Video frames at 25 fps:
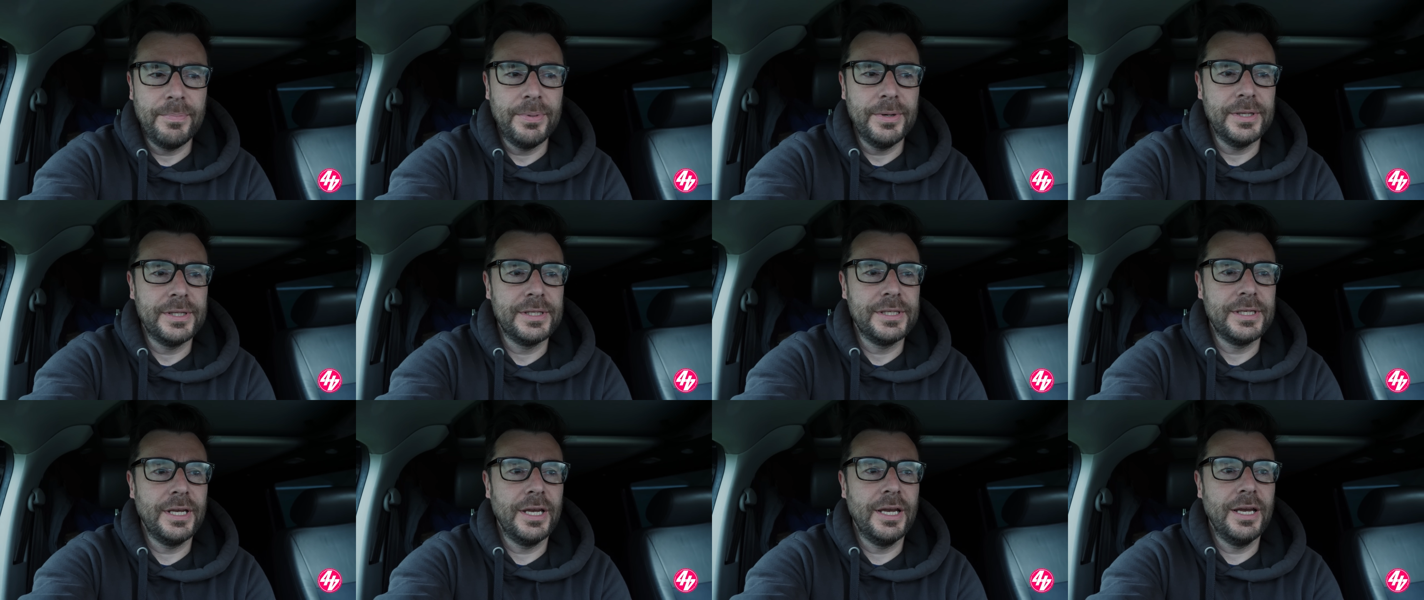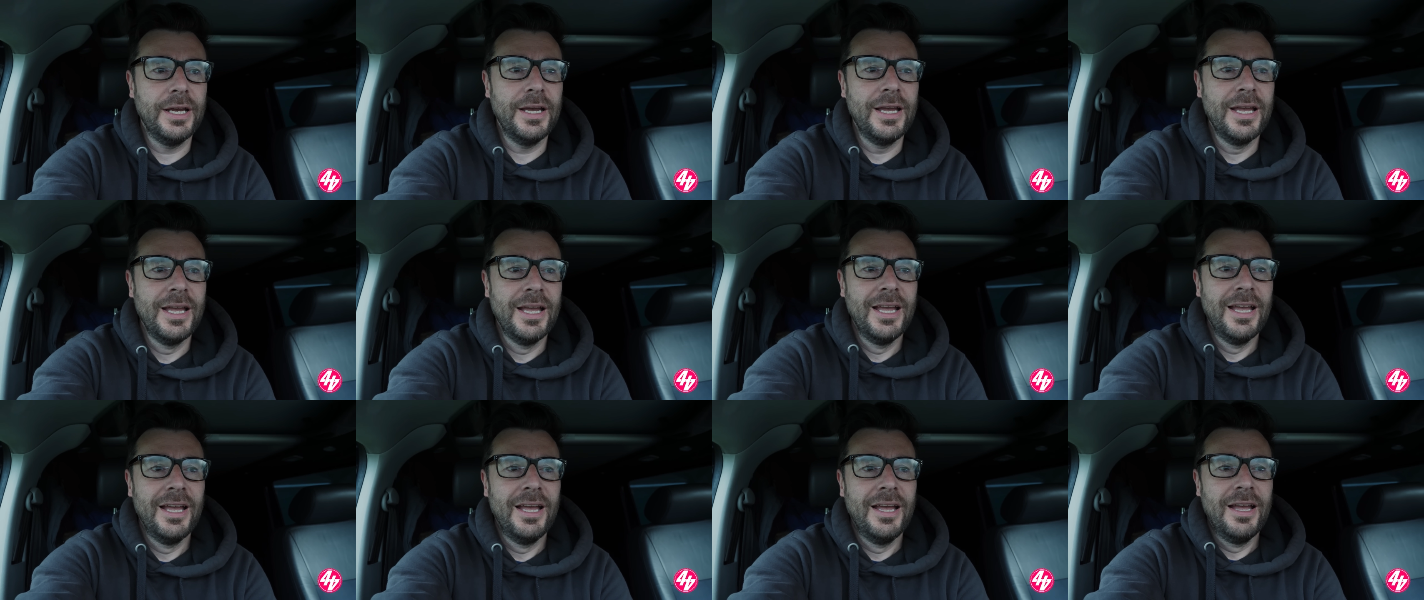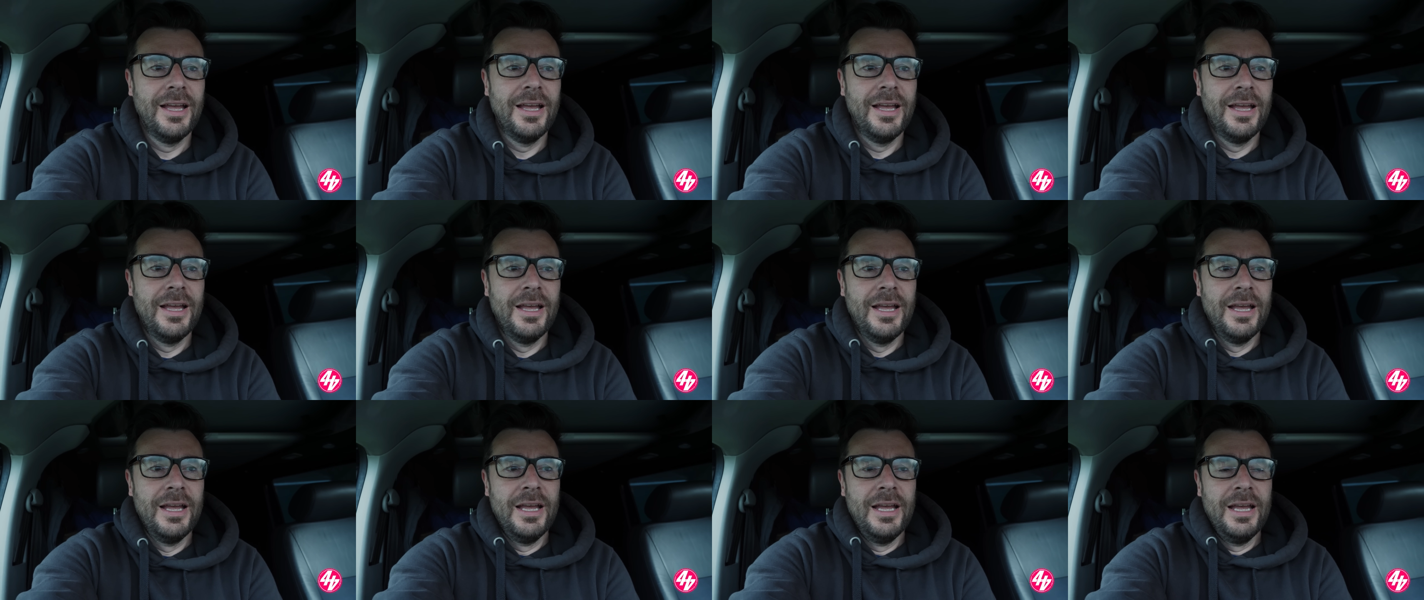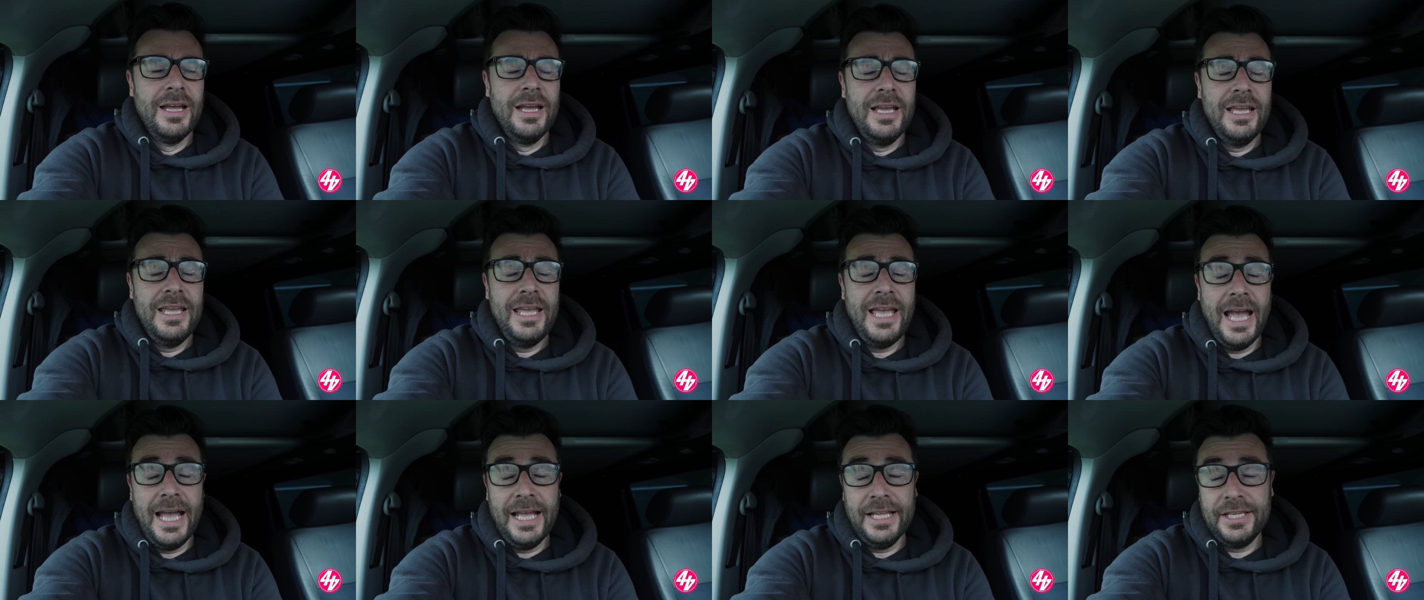but
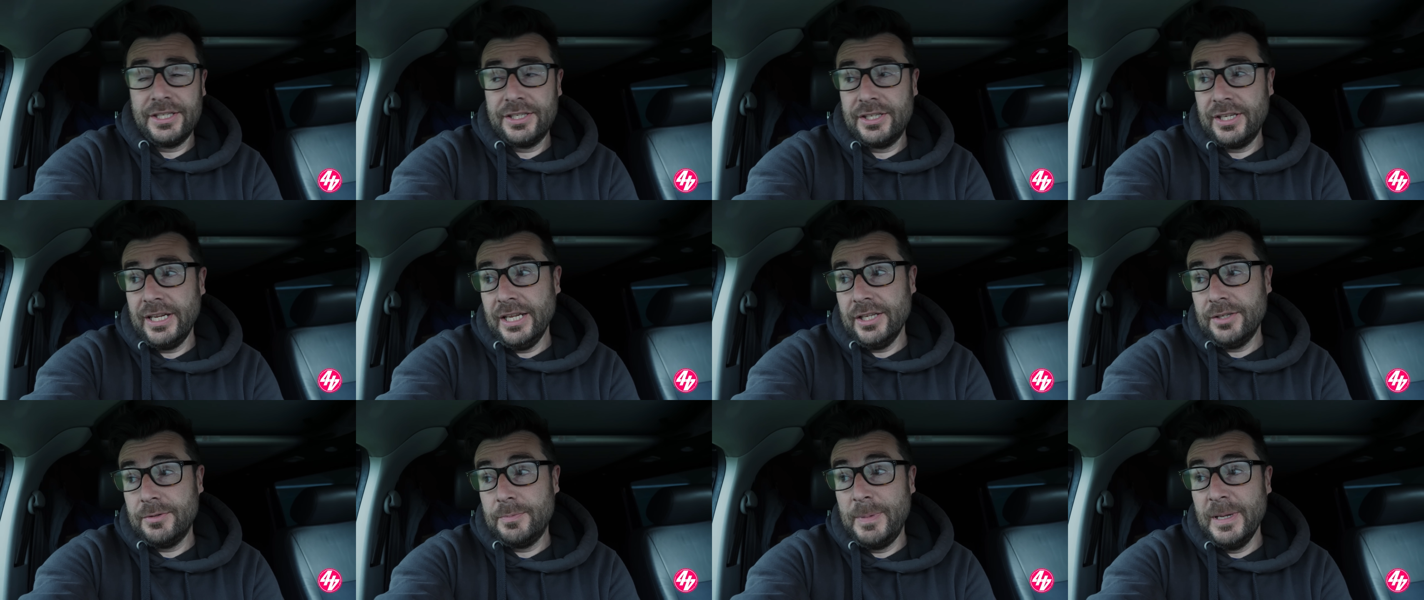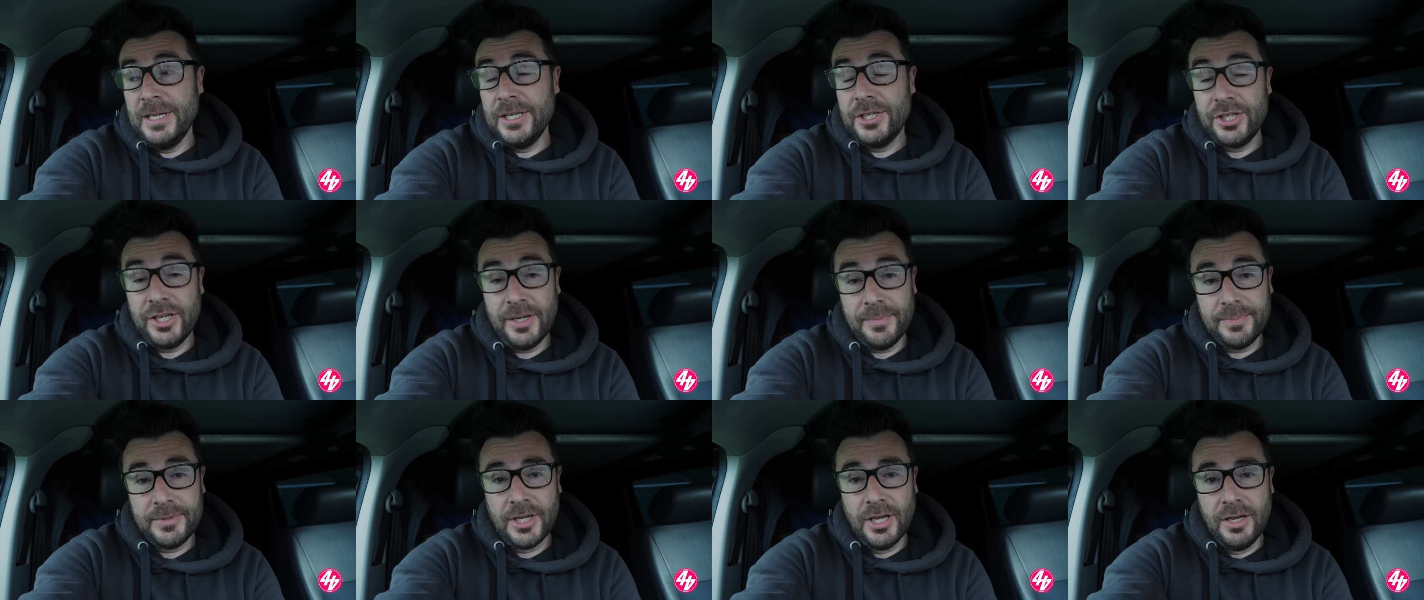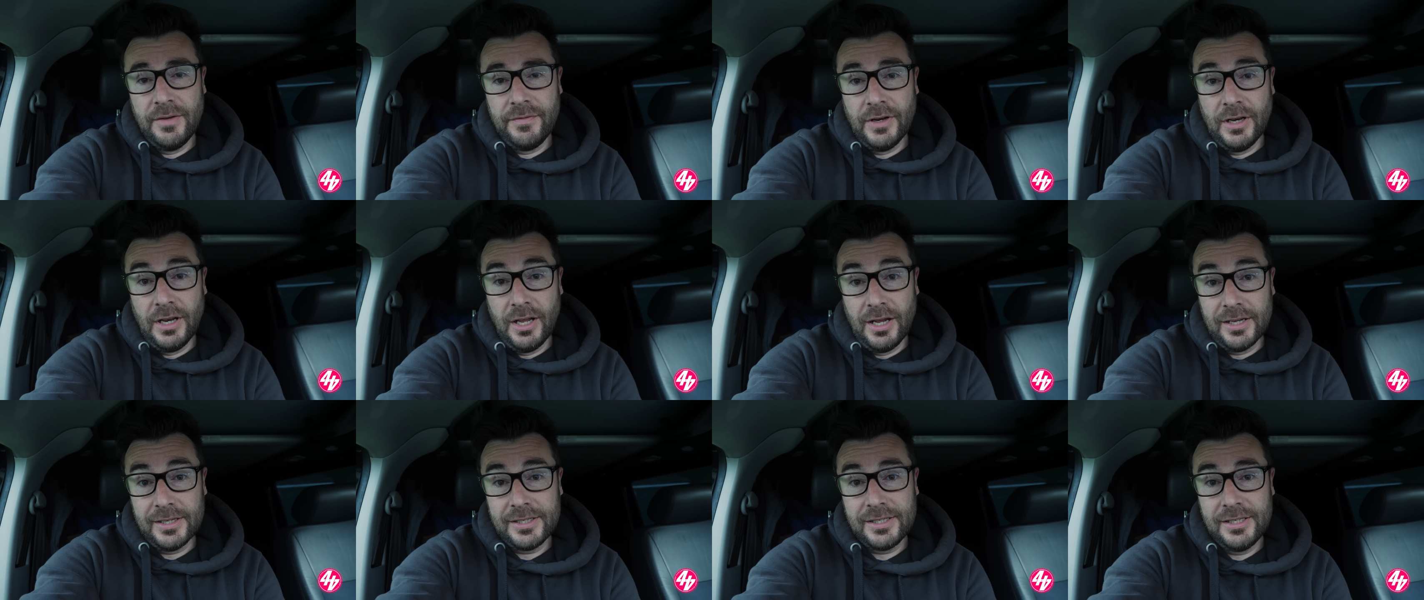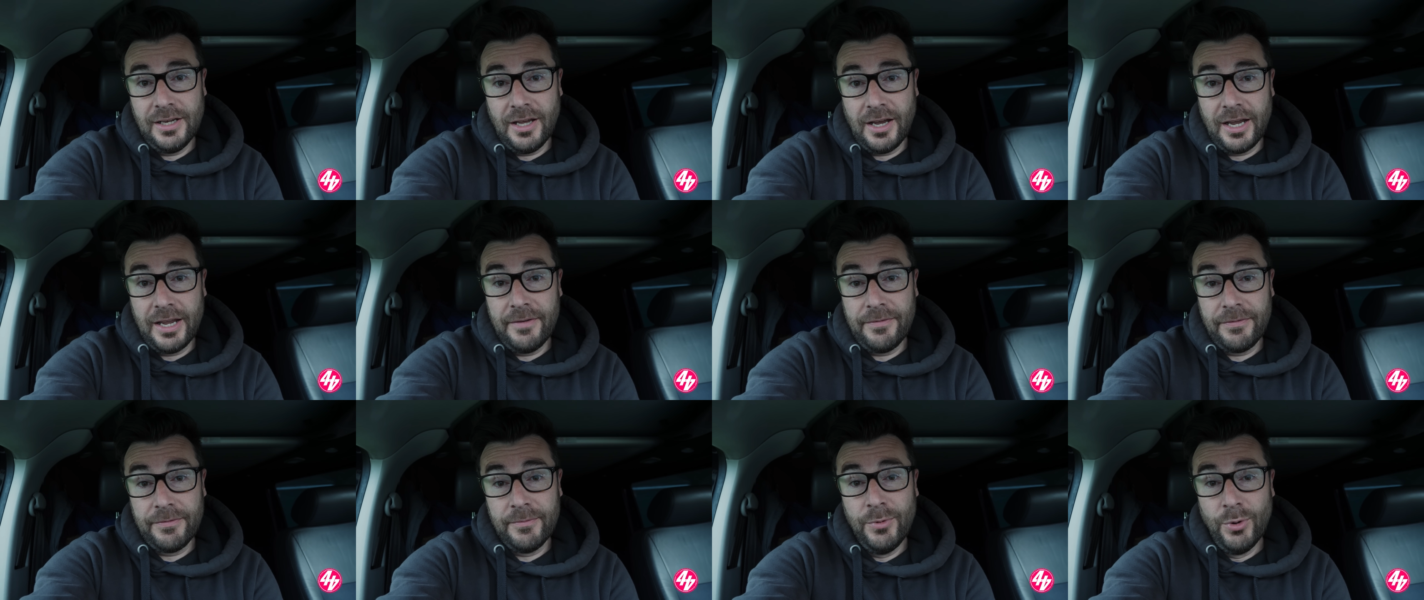yeah, it's been shipped over last
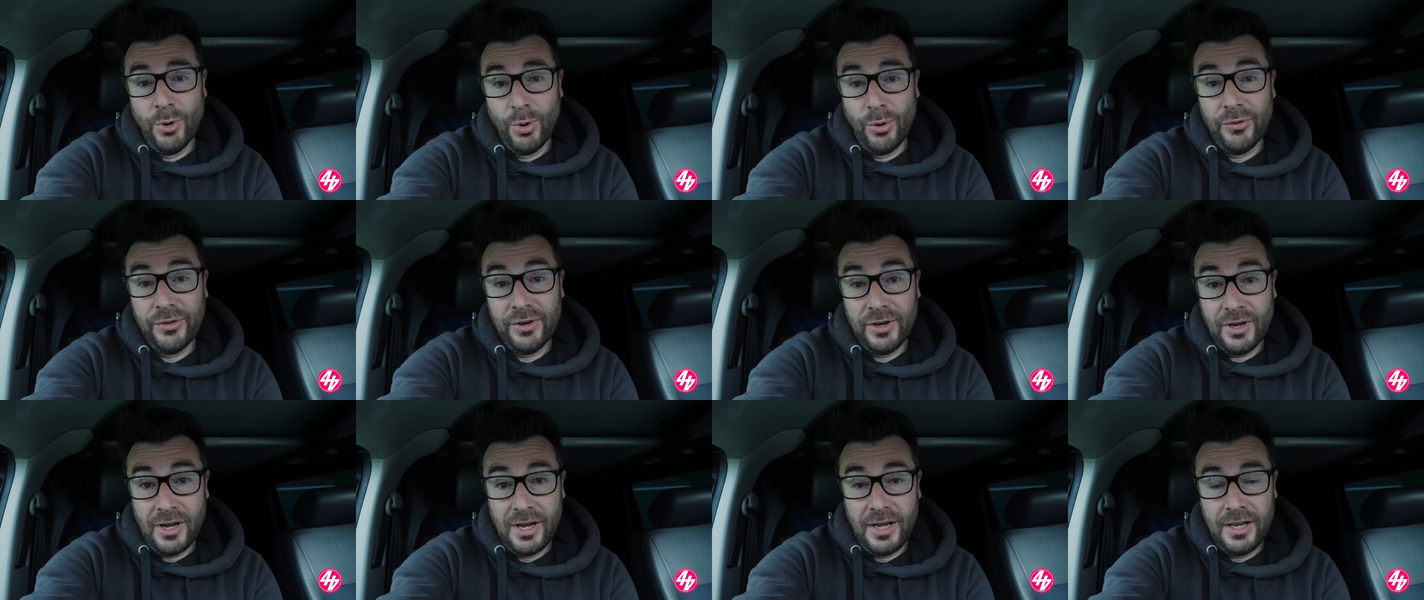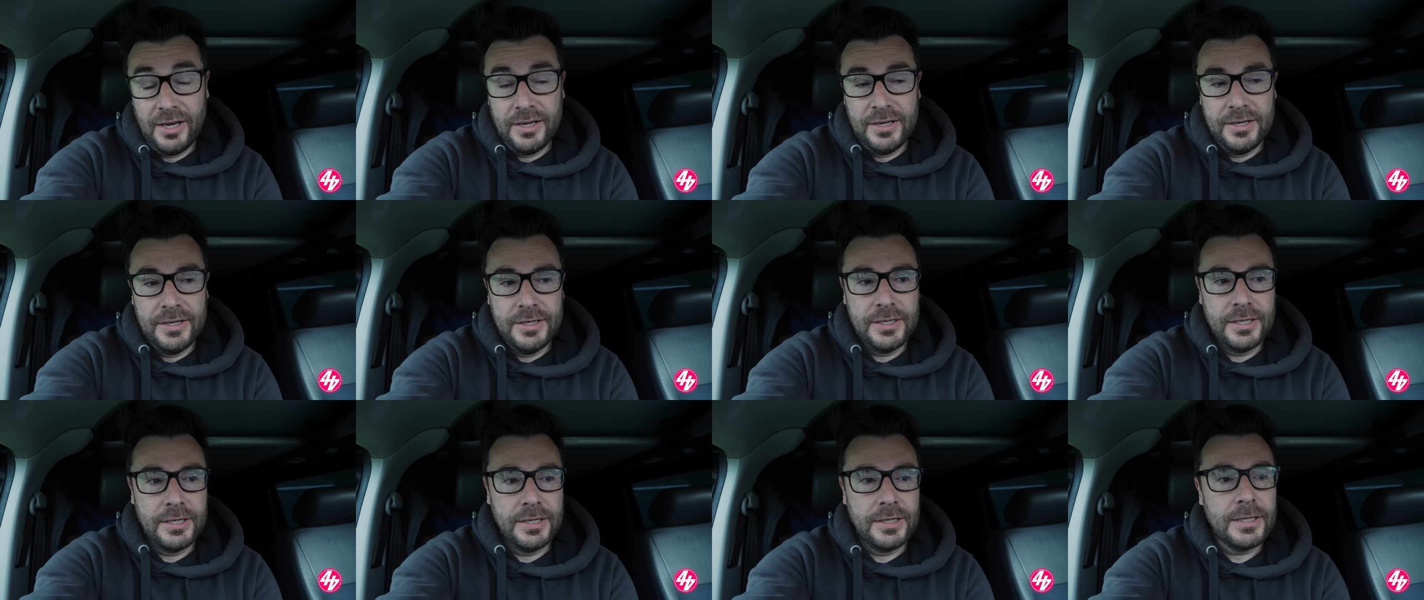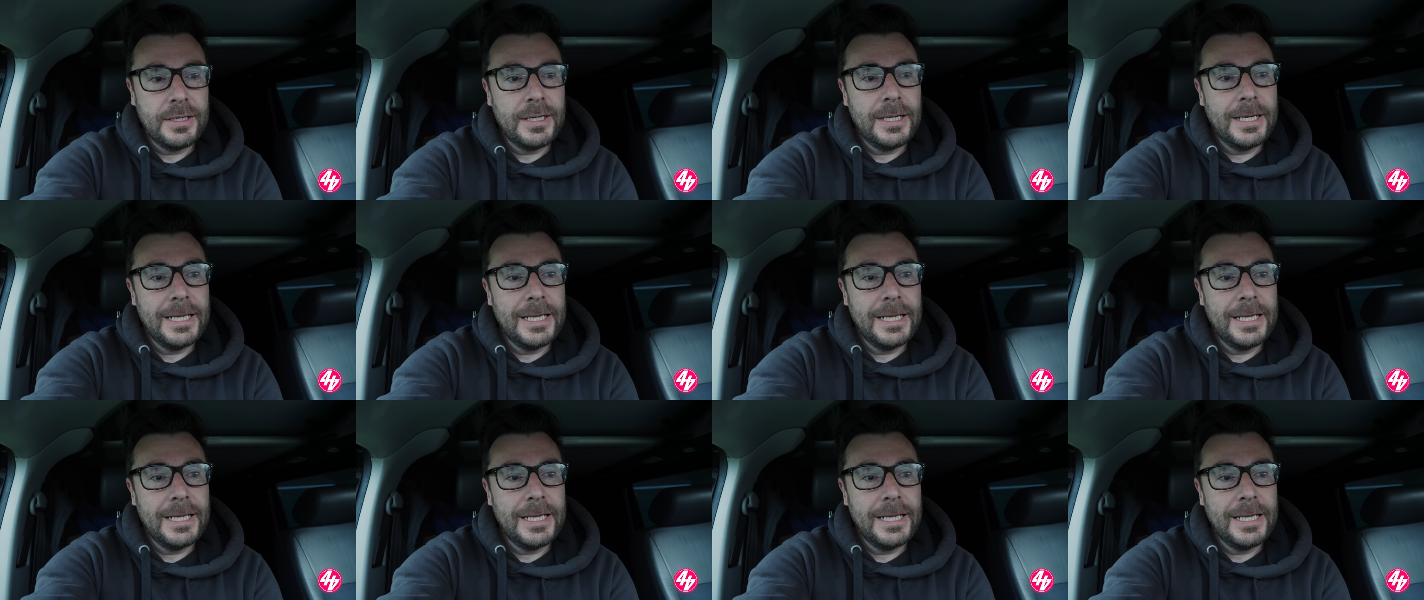night from Northern Ireland.